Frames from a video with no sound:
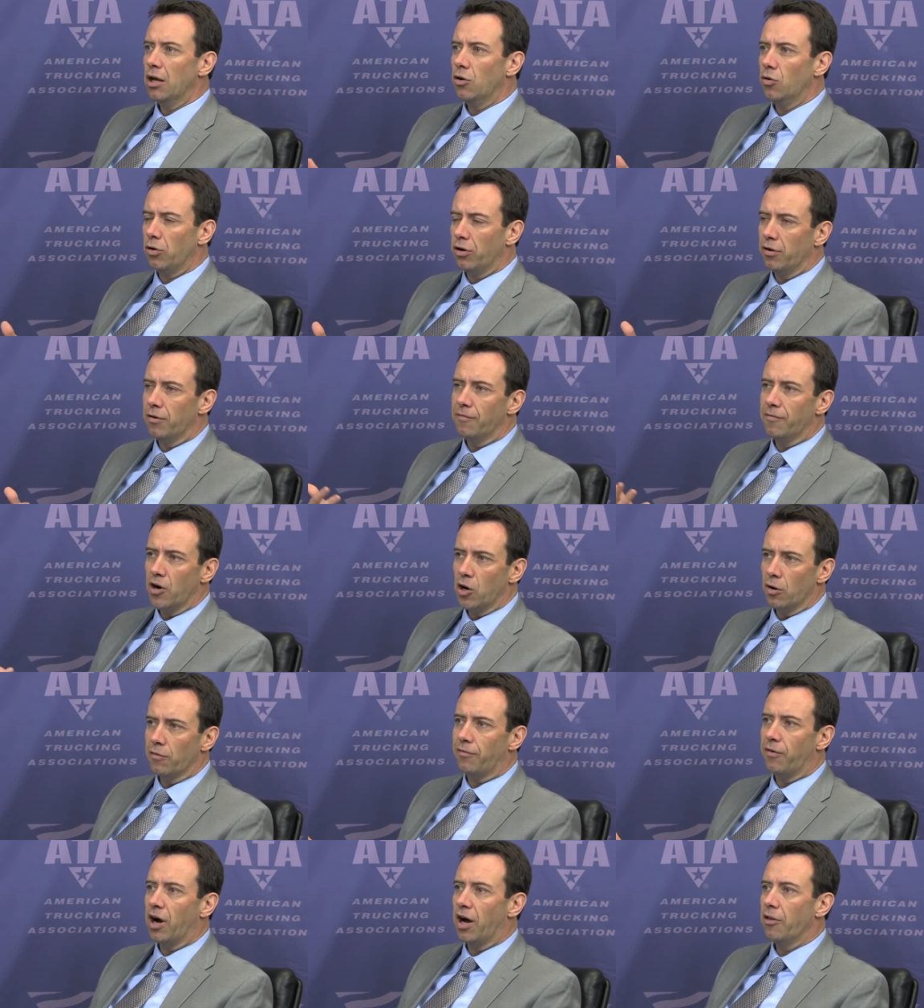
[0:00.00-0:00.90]
in order to
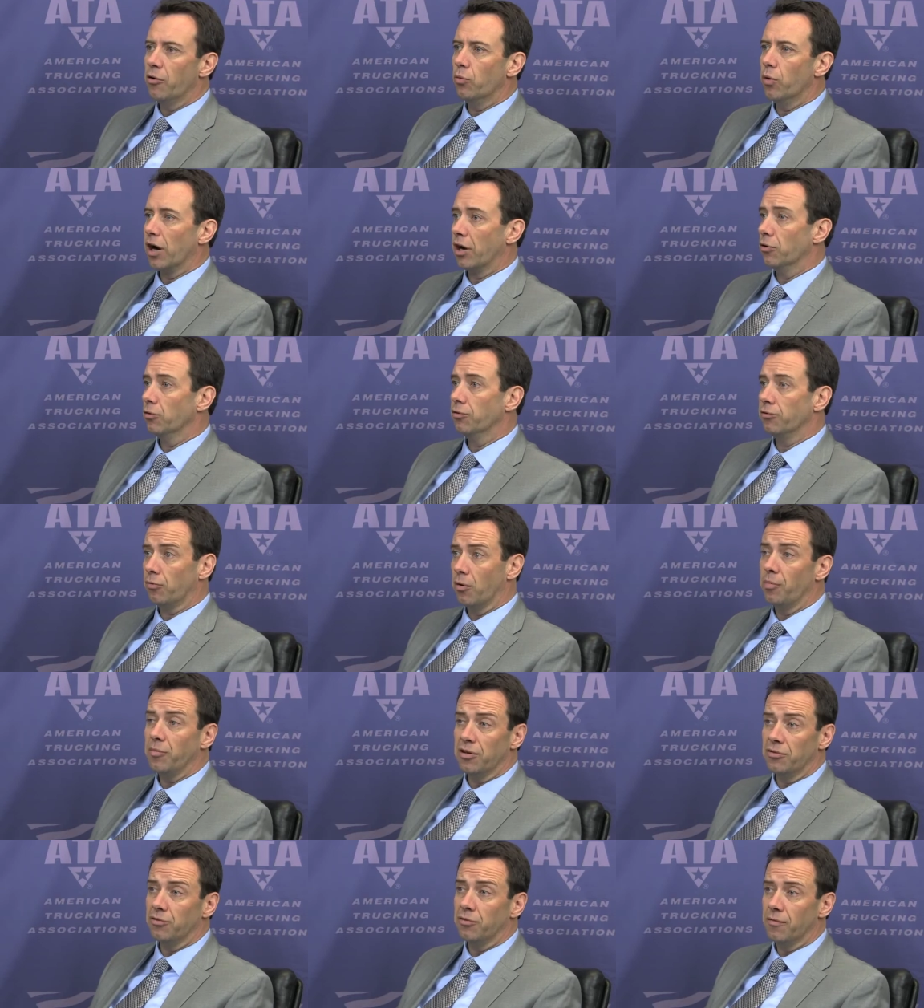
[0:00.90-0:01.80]
verify the records
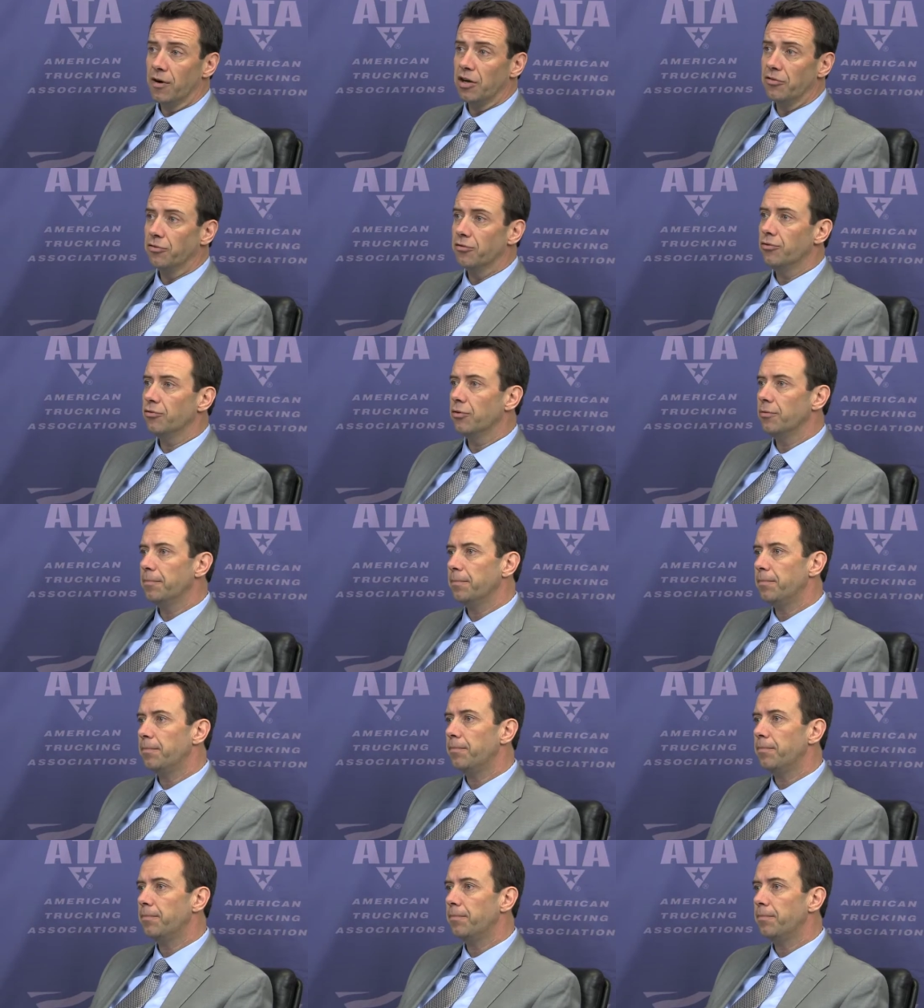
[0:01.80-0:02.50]
from these devices.